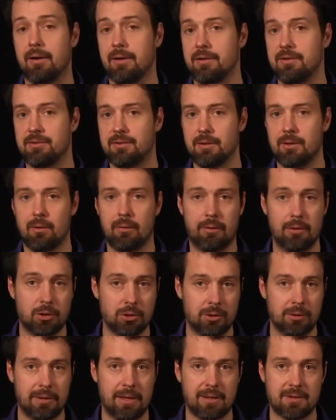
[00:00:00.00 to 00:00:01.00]
RDC or
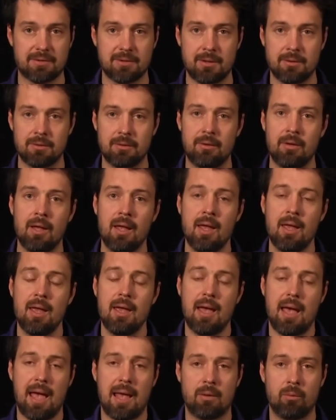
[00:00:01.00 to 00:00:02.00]
regional data center.
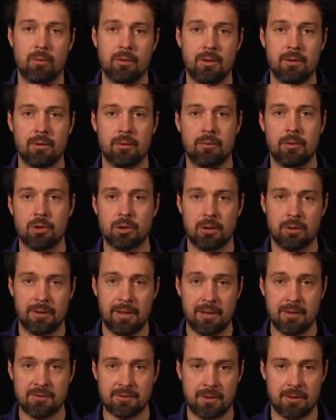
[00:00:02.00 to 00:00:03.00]
And within the regional
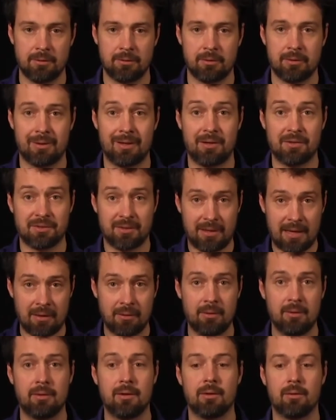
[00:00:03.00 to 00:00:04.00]
data center, there's an
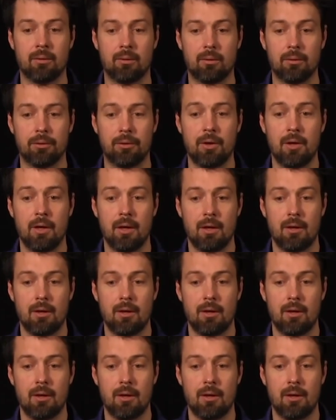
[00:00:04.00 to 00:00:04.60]
entity called